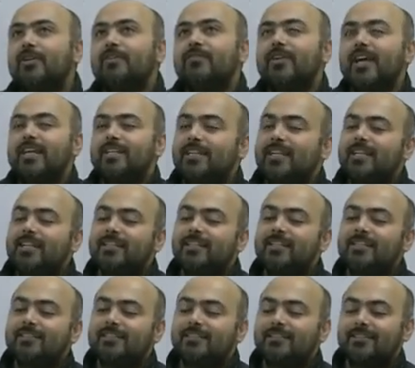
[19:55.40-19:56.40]
of, I think
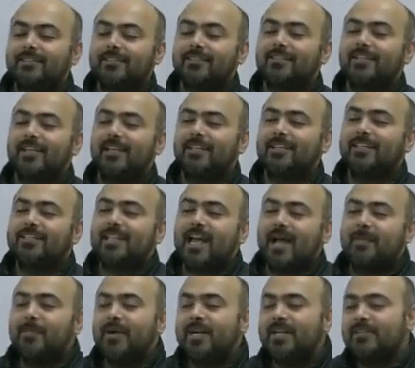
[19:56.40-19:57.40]
this
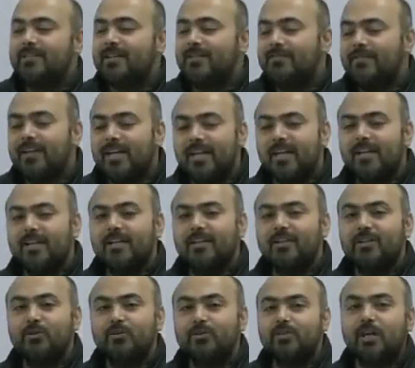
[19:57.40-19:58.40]
happened somewhere in
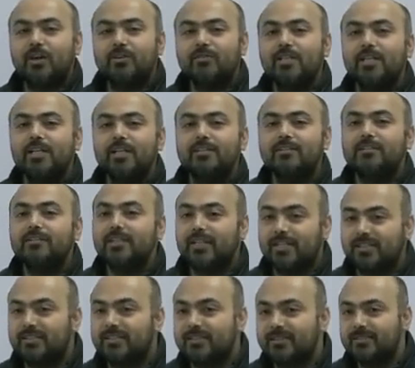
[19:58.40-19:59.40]

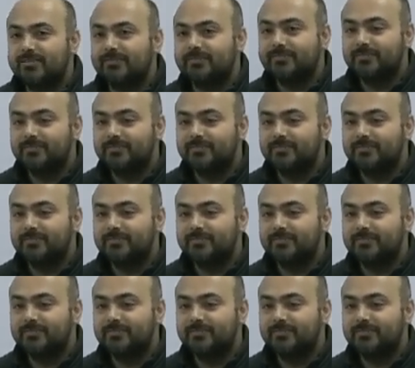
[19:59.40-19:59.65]
2006.